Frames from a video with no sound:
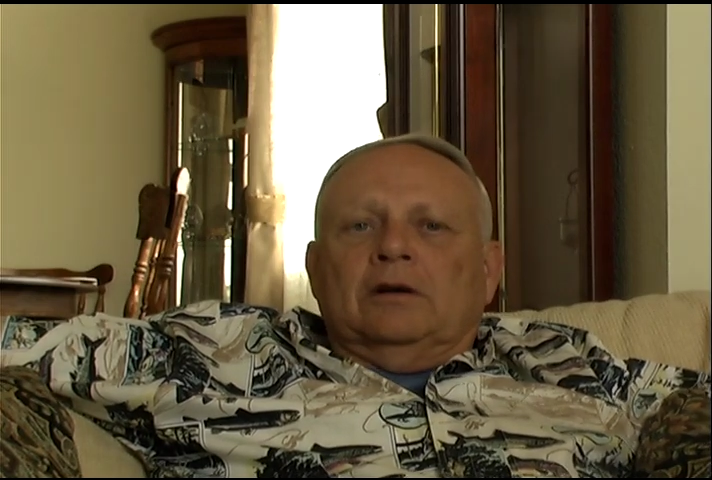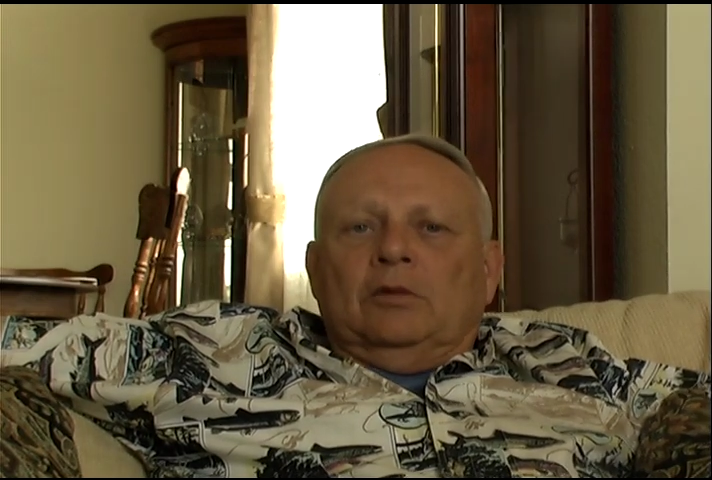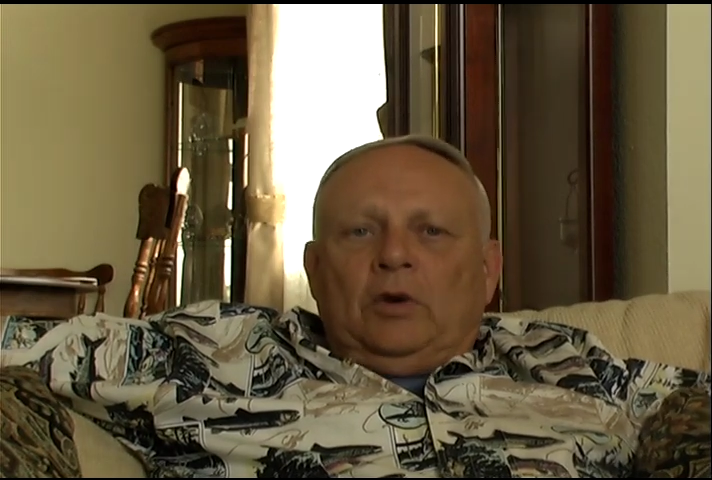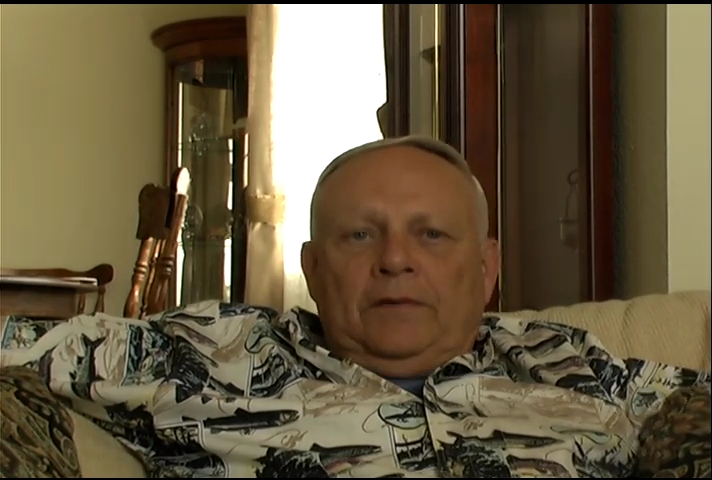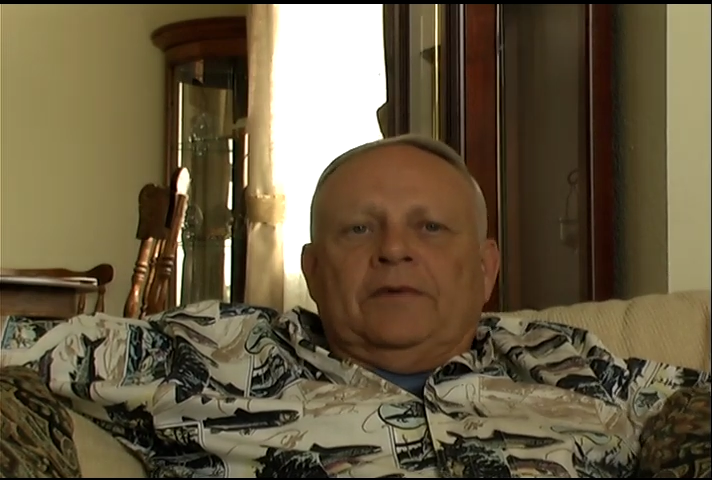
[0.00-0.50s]

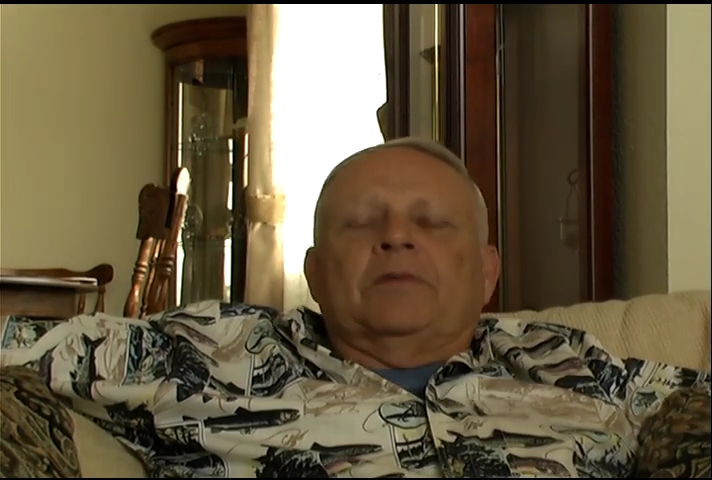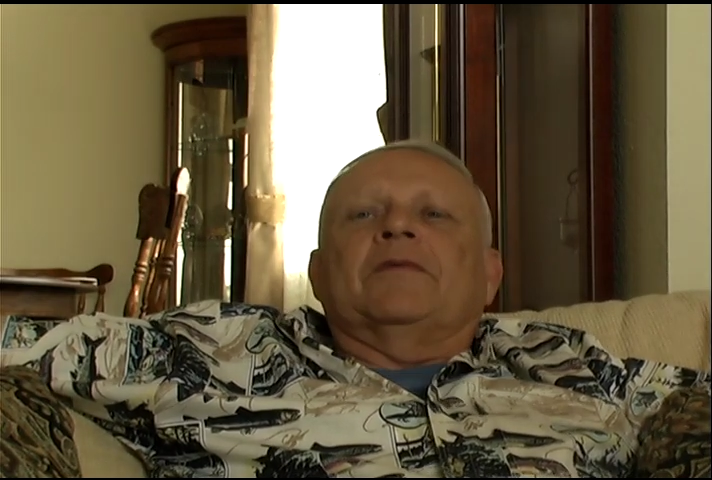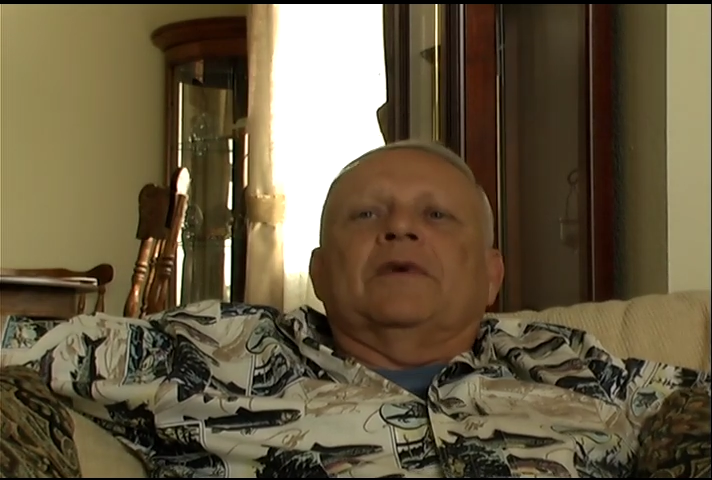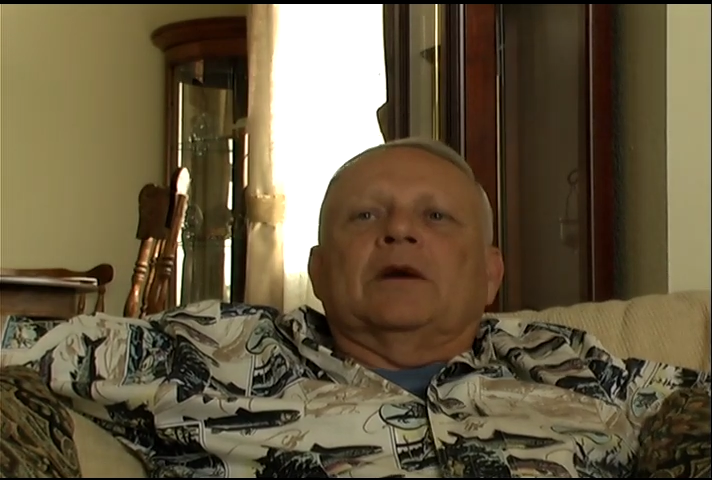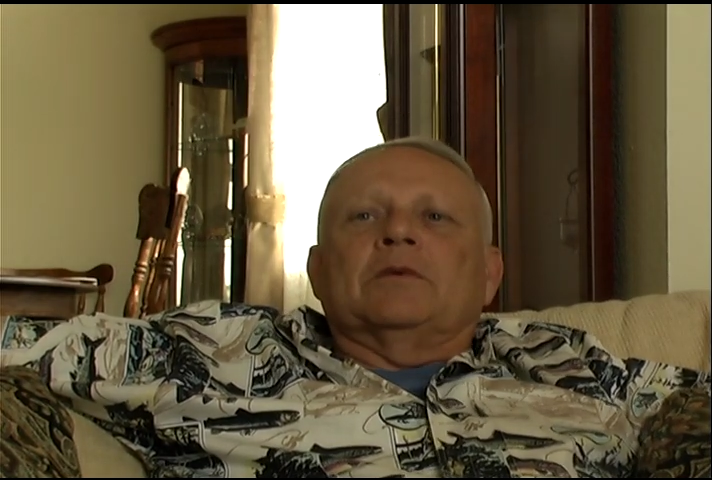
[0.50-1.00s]
away from the
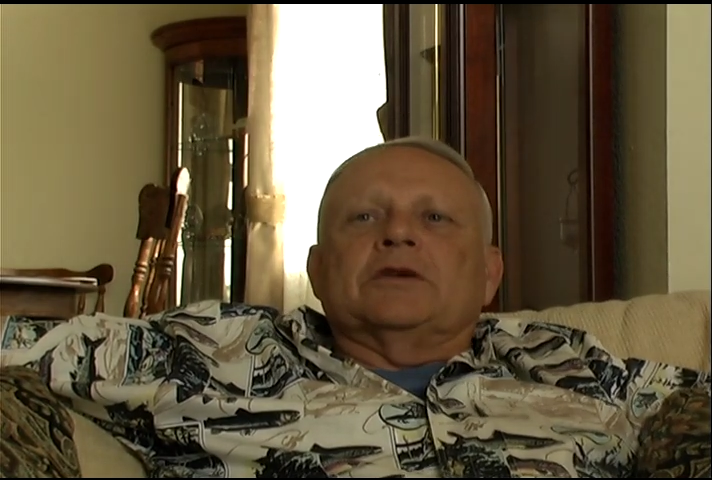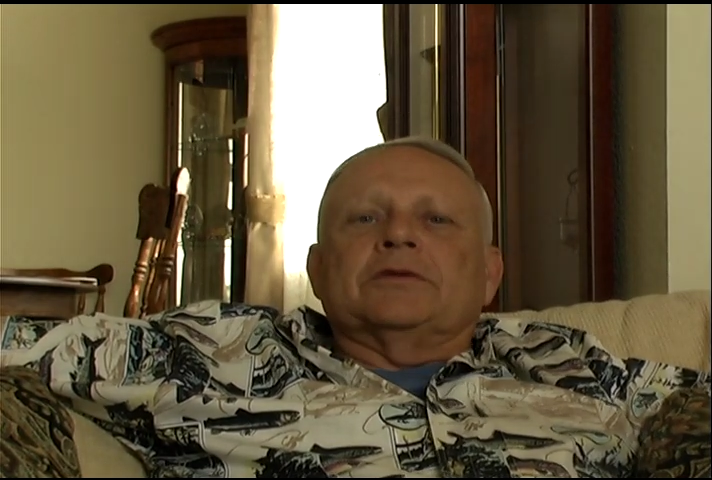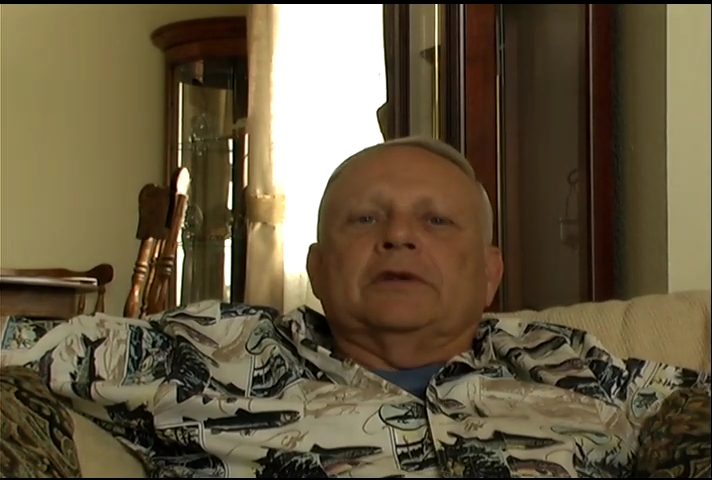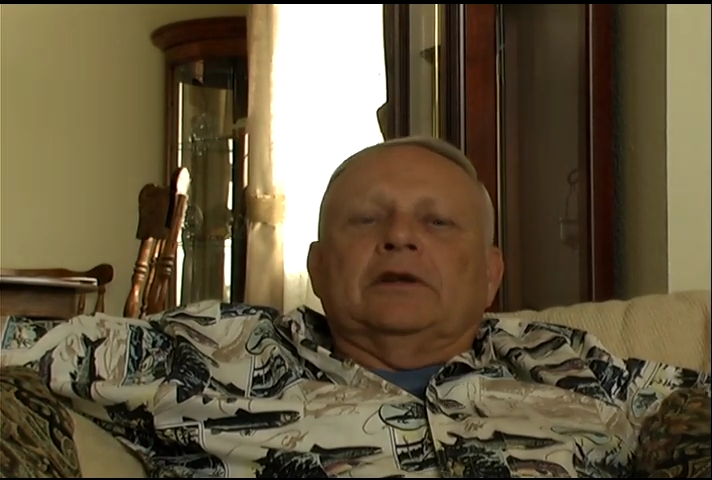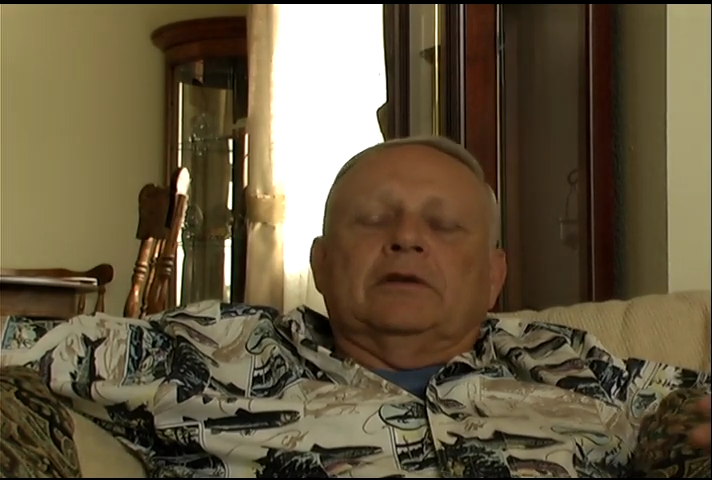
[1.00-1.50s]

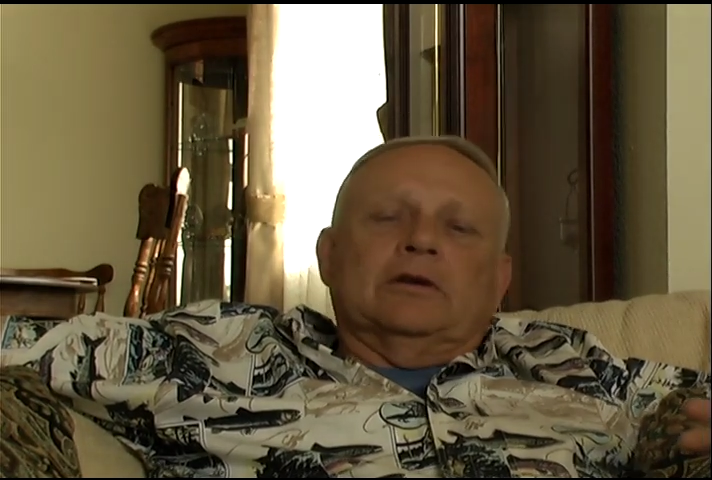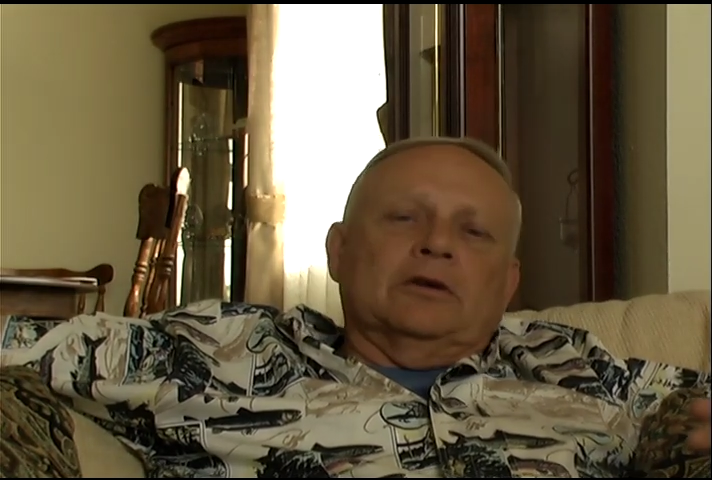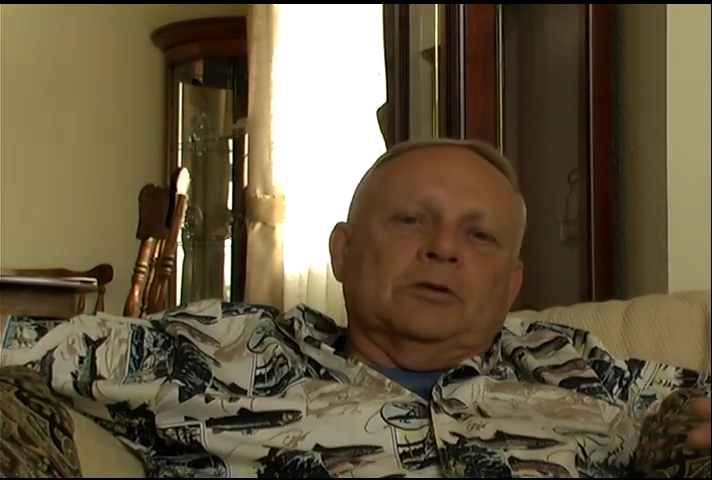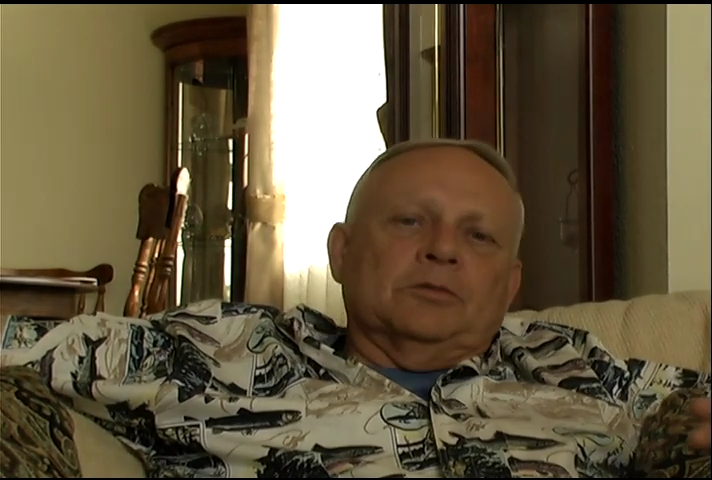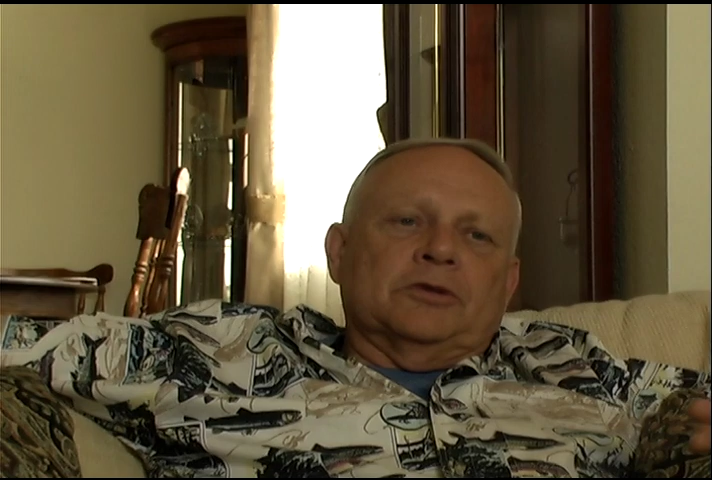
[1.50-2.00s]
farmers in
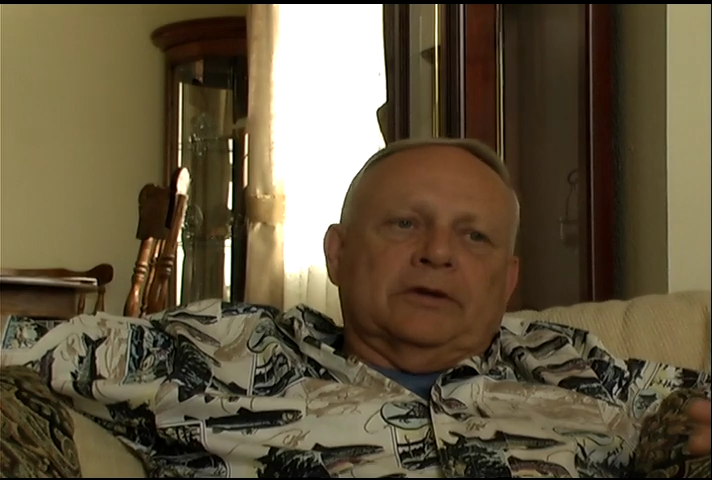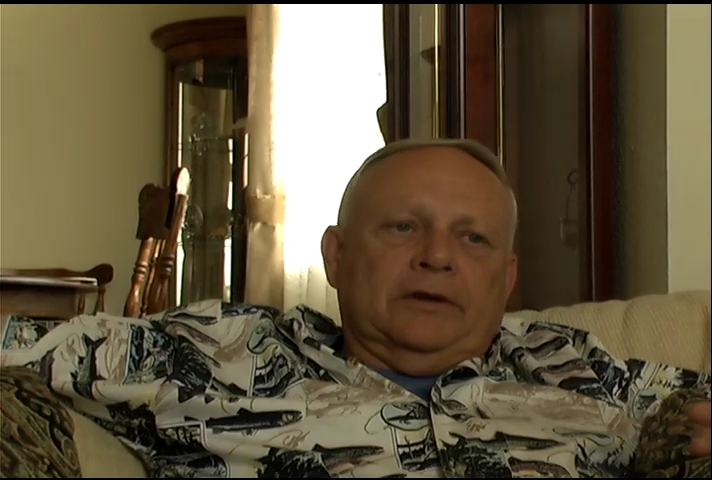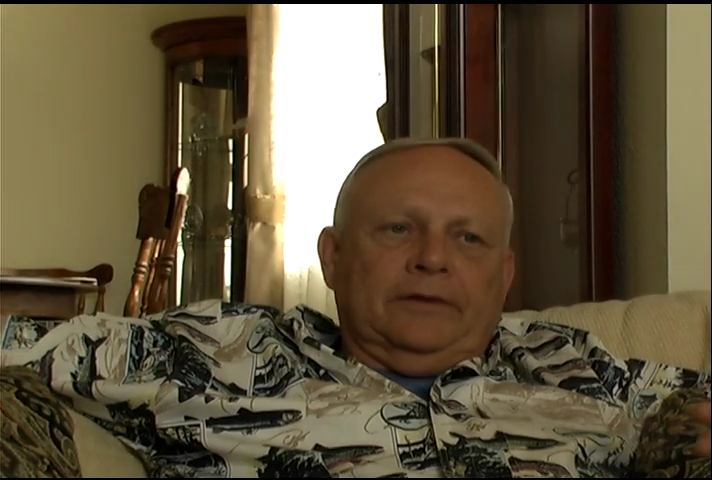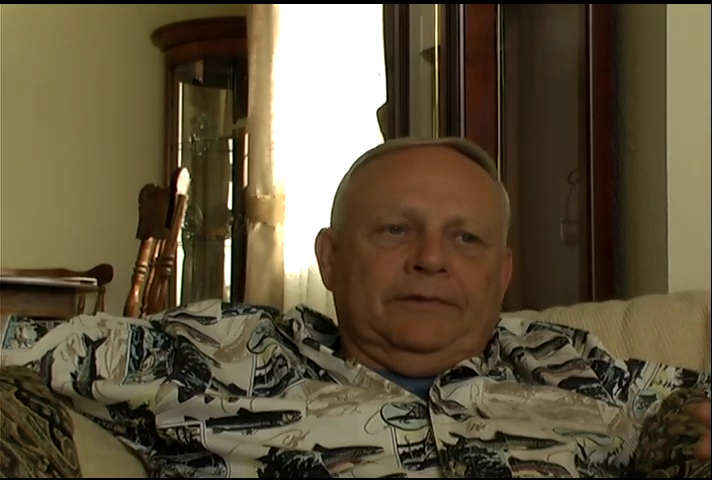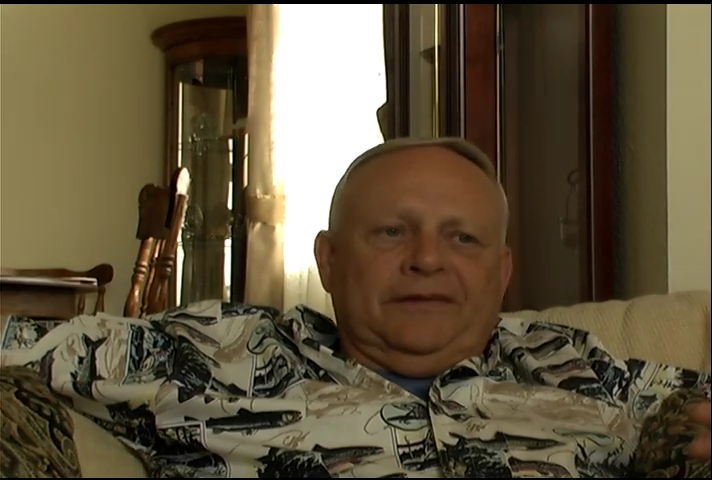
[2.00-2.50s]
terms
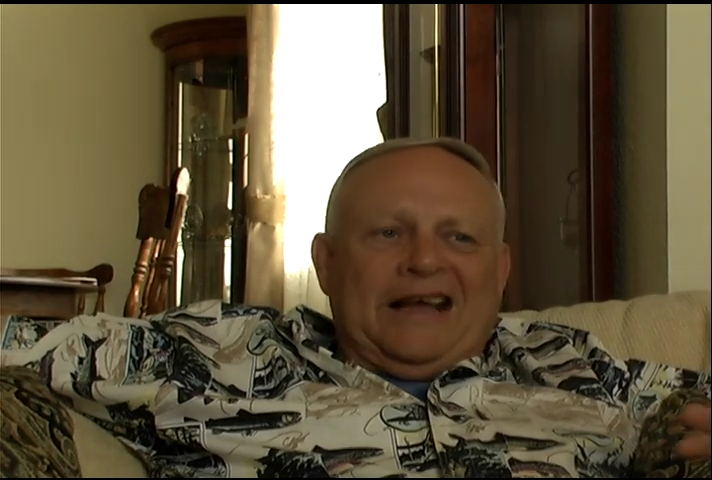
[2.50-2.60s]
of